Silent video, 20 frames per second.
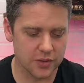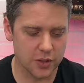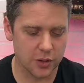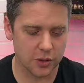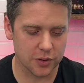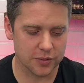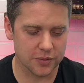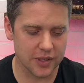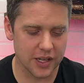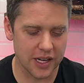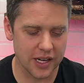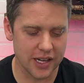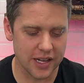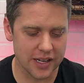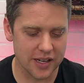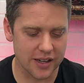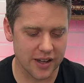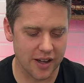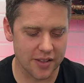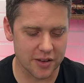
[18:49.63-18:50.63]
Cool. Uh,
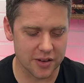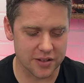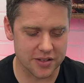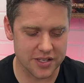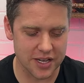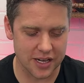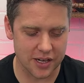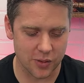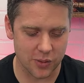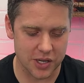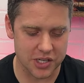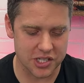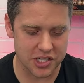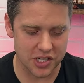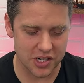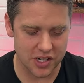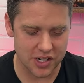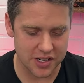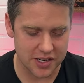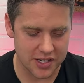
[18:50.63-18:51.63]
other second question